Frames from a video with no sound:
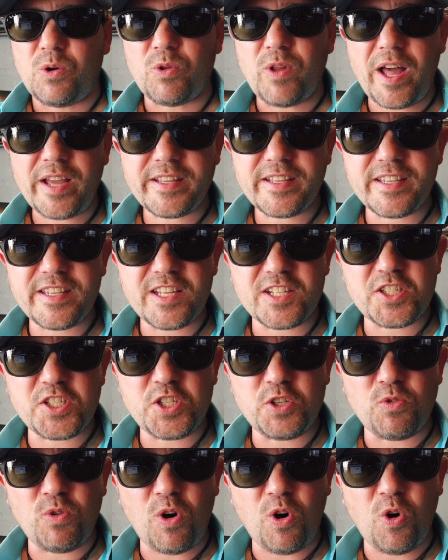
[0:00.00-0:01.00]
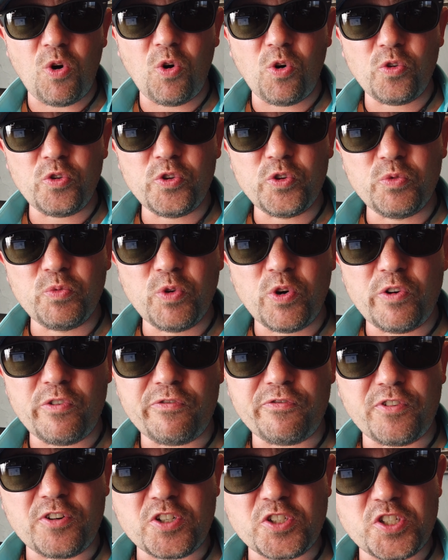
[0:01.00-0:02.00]
Well, I can get you a whole new
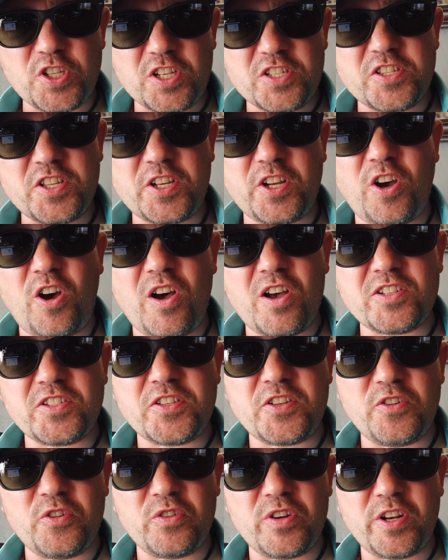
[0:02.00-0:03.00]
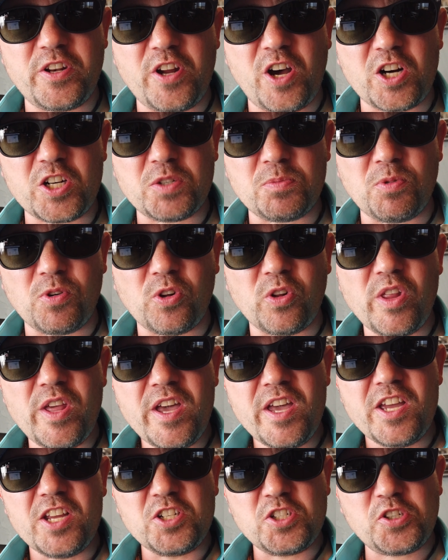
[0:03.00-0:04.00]
roof for just the cost of your deductible.
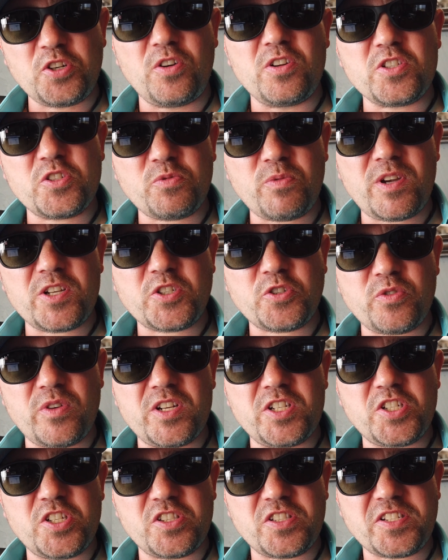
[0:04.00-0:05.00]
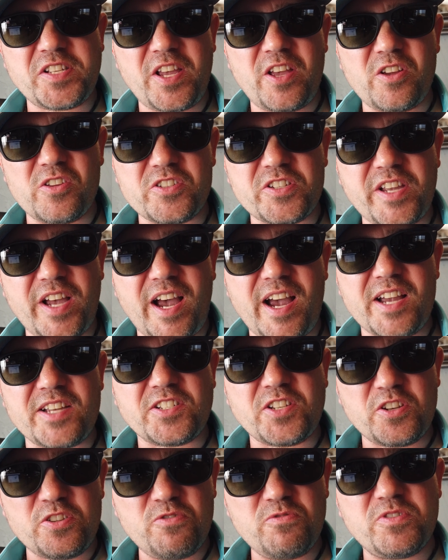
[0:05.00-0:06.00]
Insurance restoration sales
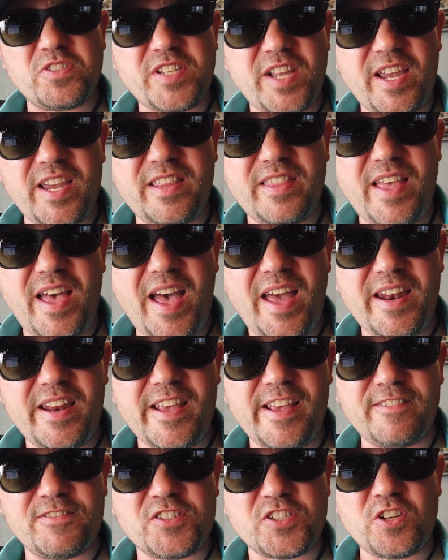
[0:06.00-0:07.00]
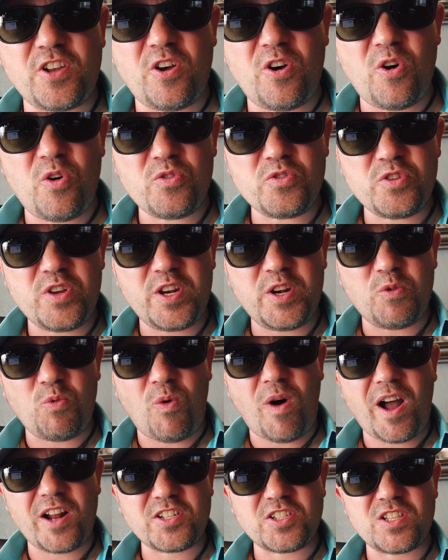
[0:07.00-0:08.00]
guys, are you saying that? If so, you need to
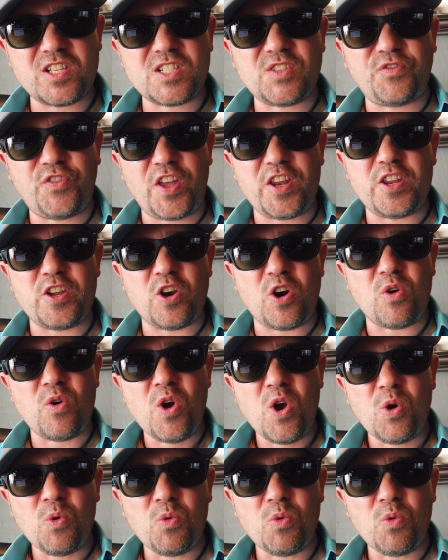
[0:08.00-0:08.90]
watch this video.